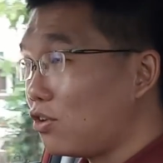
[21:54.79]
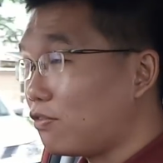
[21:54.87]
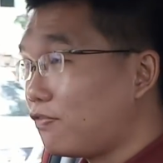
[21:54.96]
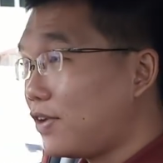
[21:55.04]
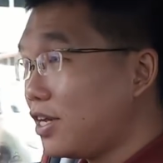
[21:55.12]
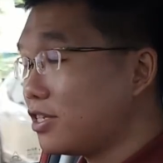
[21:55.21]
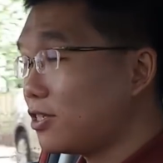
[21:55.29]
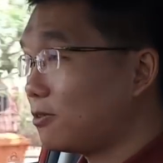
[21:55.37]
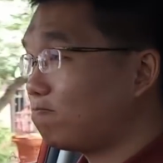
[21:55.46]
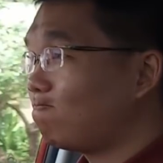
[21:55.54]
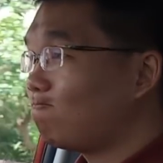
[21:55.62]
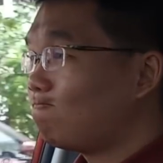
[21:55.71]
face?
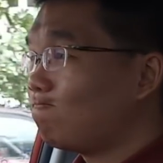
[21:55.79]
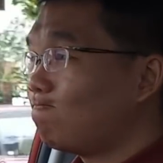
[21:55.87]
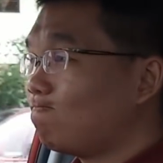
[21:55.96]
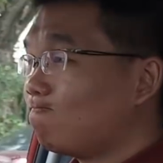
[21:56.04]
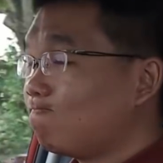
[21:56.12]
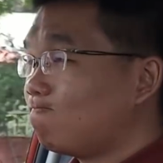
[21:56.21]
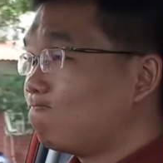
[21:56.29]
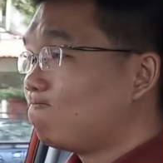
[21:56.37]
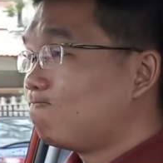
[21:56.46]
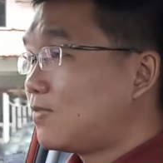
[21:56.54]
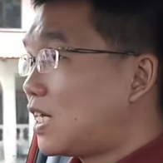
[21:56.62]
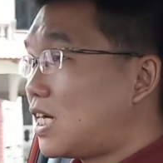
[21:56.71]

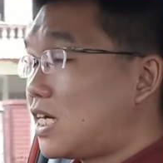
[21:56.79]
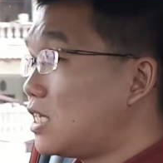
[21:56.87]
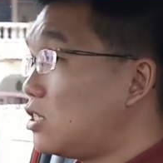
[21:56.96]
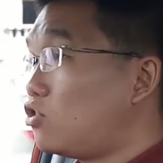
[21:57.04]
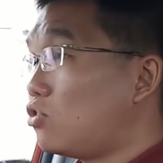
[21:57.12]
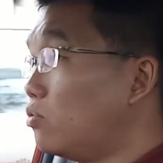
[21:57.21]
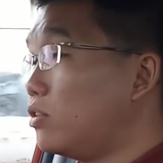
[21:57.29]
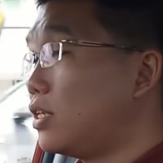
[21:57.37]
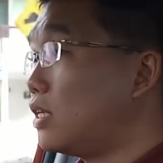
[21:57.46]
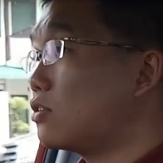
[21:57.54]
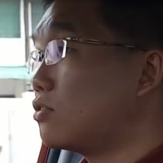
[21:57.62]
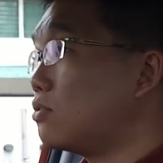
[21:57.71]
I don't
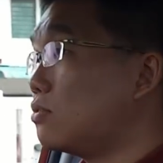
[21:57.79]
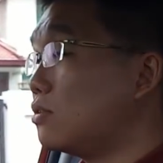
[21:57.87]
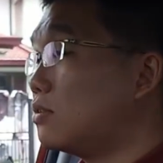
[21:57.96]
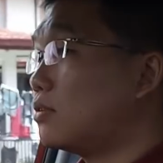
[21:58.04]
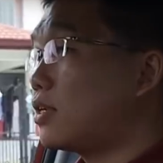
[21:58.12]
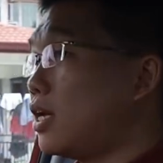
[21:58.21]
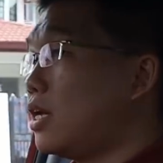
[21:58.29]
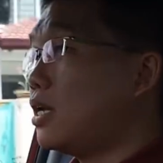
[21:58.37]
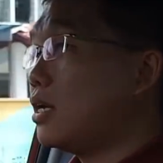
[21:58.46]
think so. Okay,